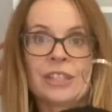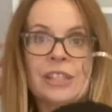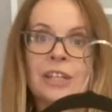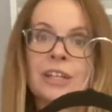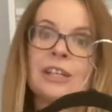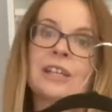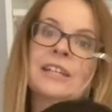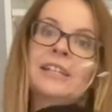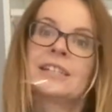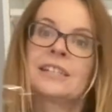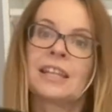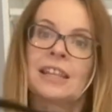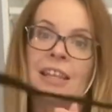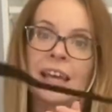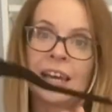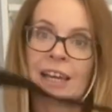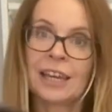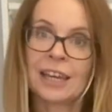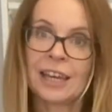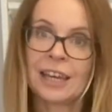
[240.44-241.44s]
then you need to
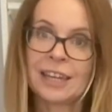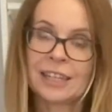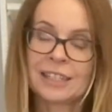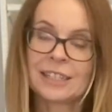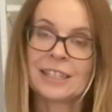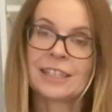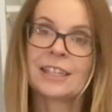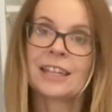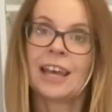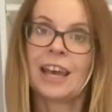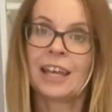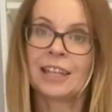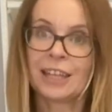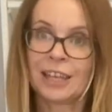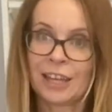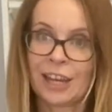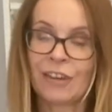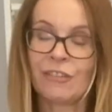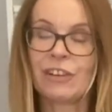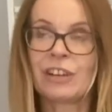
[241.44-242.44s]
thank it and then
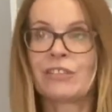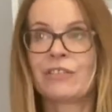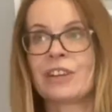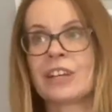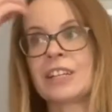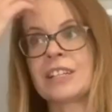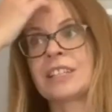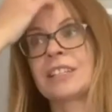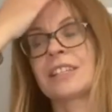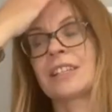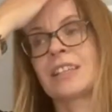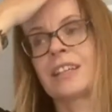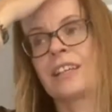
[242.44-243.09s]
get rid of it.